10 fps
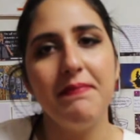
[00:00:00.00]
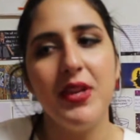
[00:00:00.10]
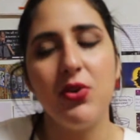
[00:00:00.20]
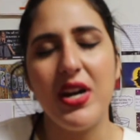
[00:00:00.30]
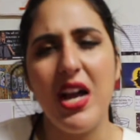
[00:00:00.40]

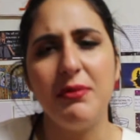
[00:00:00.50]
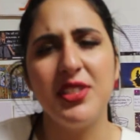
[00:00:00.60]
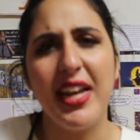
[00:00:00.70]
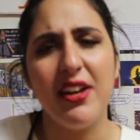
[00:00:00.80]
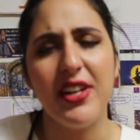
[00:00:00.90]
Oh god, I'm
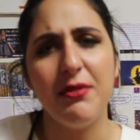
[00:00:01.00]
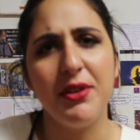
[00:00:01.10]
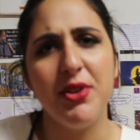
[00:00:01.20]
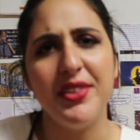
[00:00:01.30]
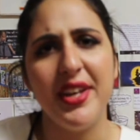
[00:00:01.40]
scared. I
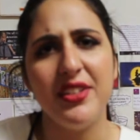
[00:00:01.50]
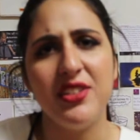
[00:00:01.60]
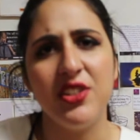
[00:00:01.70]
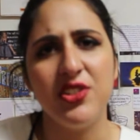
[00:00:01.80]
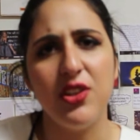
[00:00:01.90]
regret that
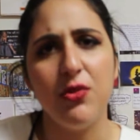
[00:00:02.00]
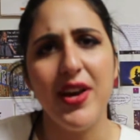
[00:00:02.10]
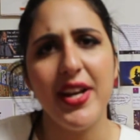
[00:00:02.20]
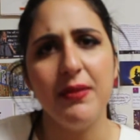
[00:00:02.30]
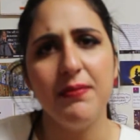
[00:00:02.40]
decision
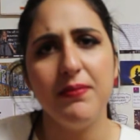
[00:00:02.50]
already.